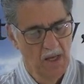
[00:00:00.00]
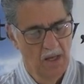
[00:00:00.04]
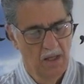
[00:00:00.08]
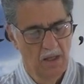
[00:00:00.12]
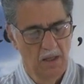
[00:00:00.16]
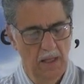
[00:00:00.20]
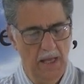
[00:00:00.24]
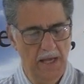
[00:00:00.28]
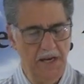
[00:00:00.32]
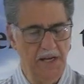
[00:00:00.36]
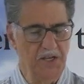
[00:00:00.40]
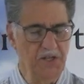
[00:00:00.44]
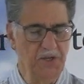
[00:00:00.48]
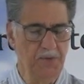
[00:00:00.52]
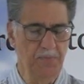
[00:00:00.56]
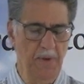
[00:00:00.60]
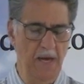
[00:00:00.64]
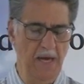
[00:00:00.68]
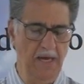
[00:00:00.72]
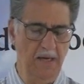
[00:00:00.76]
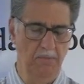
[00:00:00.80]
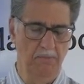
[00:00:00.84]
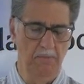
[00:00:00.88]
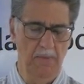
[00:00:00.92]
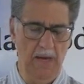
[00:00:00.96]
let us
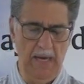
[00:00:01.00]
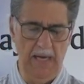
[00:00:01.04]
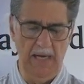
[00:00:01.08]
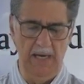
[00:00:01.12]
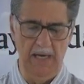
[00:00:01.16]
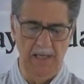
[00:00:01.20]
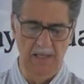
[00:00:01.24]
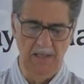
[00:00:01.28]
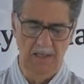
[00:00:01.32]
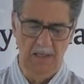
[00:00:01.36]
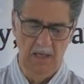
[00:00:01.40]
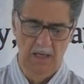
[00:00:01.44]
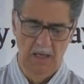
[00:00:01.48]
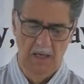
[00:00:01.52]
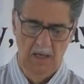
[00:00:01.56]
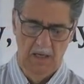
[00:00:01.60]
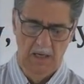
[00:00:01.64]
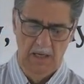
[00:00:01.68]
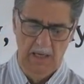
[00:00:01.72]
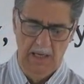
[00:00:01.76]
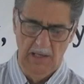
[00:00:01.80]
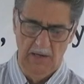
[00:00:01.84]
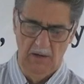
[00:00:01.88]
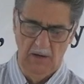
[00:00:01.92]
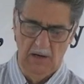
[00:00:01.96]
make man
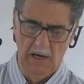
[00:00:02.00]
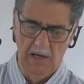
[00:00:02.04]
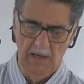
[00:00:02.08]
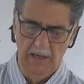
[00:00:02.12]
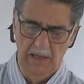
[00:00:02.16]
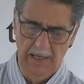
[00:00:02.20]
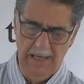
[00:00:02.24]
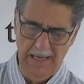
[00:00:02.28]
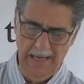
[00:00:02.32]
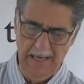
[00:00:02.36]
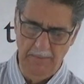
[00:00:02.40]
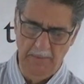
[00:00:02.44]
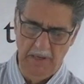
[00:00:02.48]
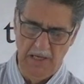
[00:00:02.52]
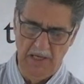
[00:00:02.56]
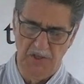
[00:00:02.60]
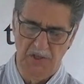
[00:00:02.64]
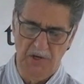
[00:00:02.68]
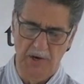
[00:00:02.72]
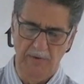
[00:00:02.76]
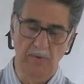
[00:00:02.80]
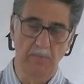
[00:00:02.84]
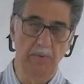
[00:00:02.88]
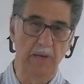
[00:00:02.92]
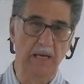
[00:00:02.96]
in our
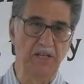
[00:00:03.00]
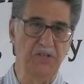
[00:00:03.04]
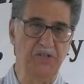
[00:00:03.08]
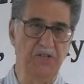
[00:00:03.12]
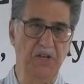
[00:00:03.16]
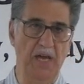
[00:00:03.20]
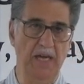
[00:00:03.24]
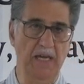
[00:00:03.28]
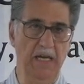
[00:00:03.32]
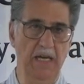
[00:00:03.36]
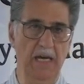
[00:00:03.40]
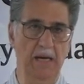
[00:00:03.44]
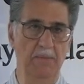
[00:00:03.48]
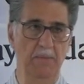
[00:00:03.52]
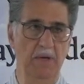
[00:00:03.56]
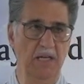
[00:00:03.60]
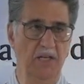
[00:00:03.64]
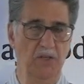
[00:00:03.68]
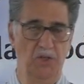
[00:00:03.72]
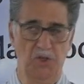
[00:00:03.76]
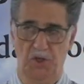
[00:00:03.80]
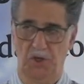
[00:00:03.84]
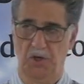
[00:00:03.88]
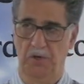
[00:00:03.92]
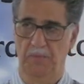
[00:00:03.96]
image. Everybody say image.